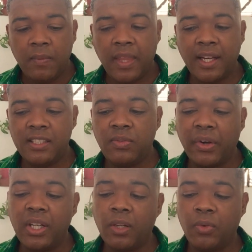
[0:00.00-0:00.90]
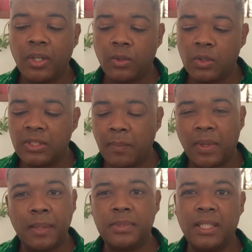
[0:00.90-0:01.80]
And it's very difficult to
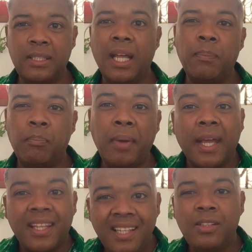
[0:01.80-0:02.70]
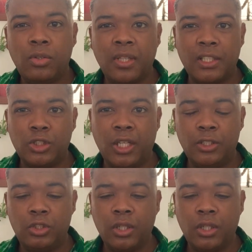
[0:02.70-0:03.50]
sometimes adapt back into that change,